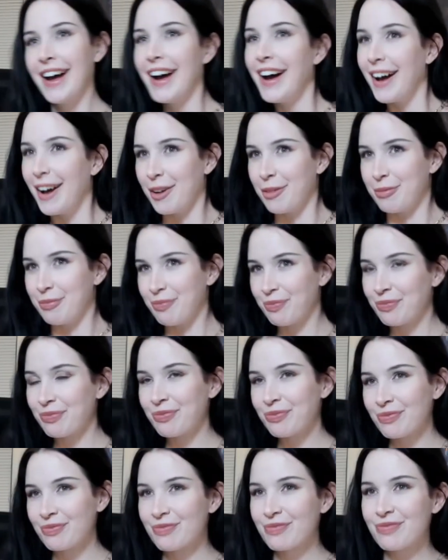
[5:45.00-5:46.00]
Um,
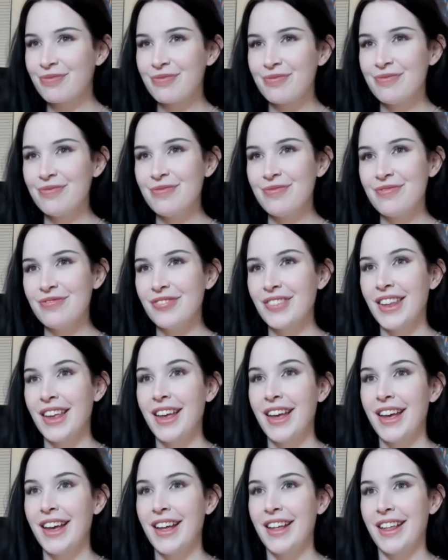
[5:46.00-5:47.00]

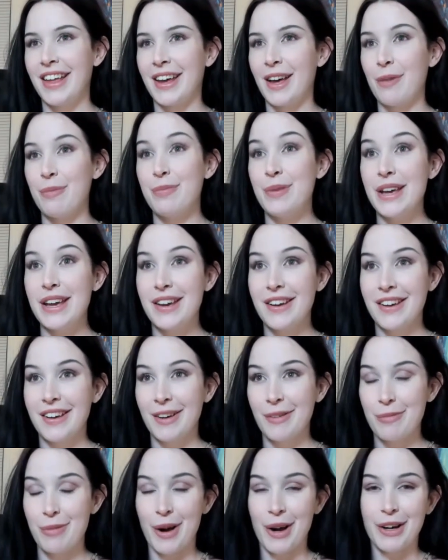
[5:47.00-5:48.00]
like a big
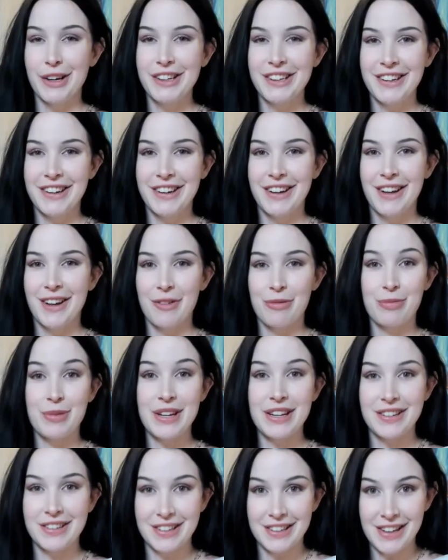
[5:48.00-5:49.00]
part of
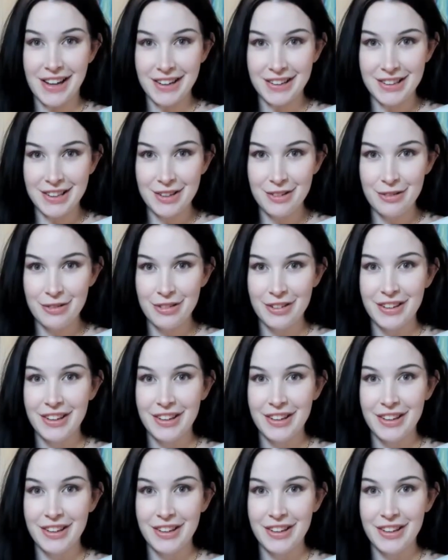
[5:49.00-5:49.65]
being seductive